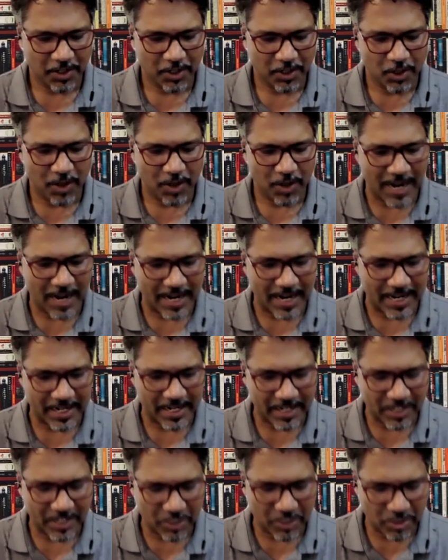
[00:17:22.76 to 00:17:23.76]
Your
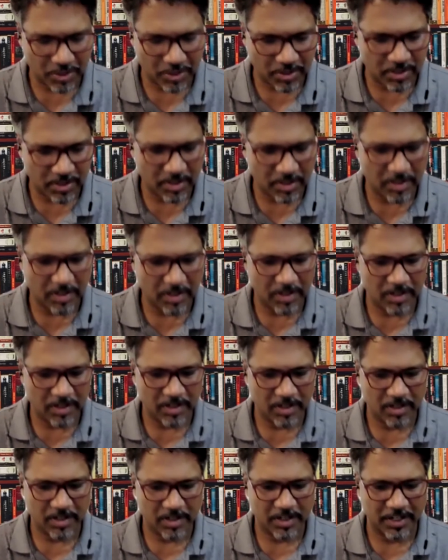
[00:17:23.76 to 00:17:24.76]
architectural
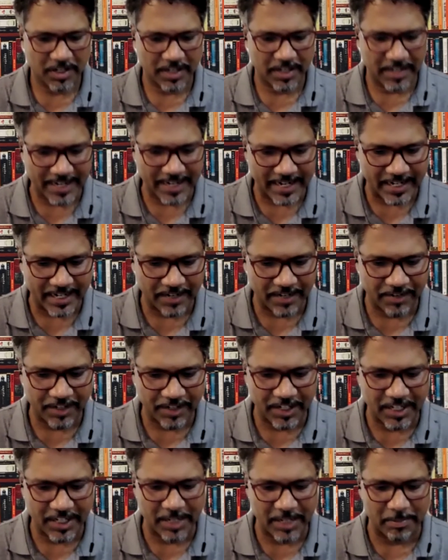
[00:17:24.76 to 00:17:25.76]

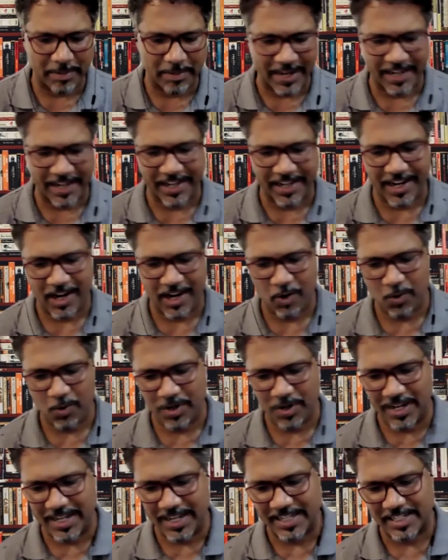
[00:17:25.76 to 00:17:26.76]
creativity
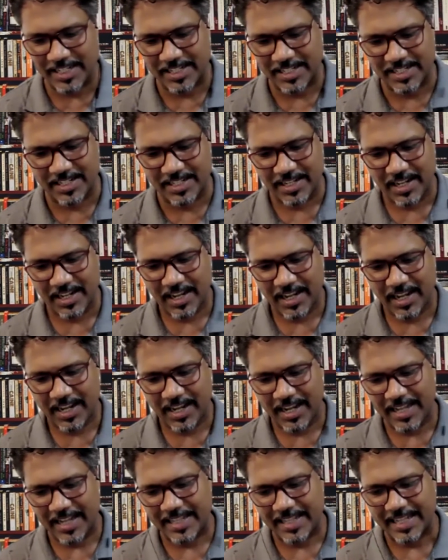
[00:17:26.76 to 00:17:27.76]
background has,
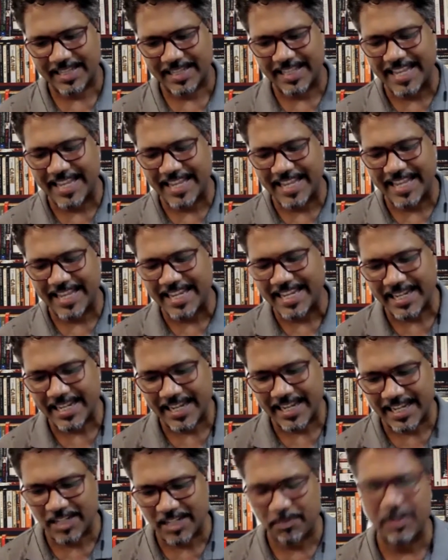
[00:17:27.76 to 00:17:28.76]
and that thinking
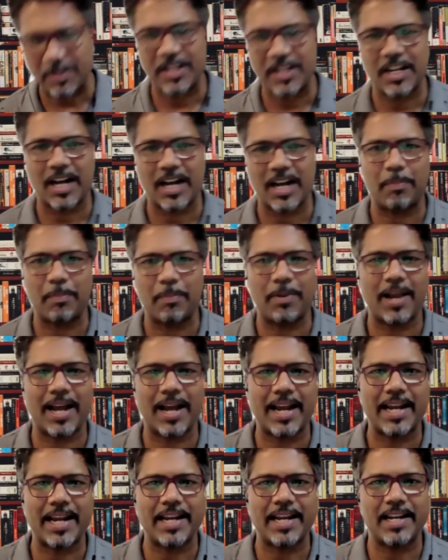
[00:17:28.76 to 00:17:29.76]
has been
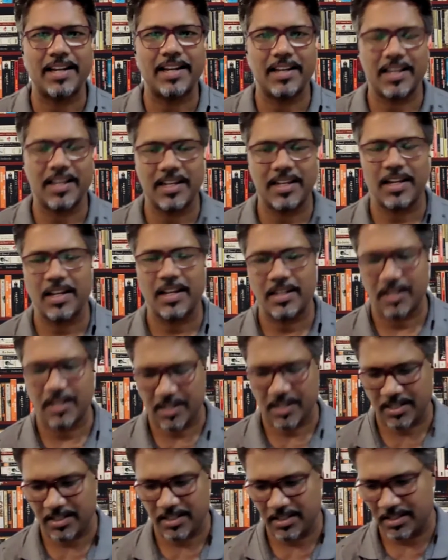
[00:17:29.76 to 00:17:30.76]
applied in
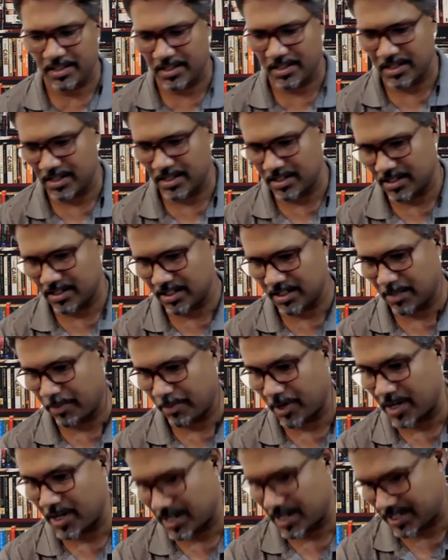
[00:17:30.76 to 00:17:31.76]
the
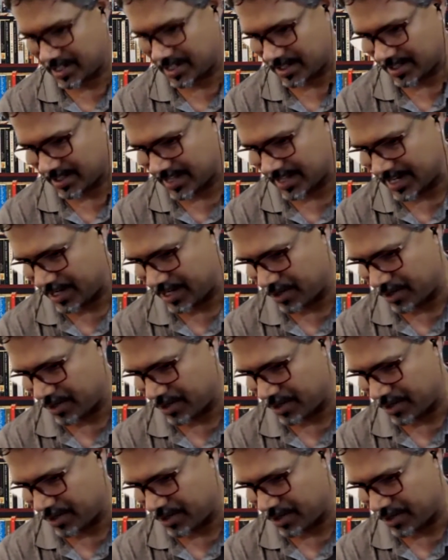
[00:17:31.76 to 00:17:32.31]
product that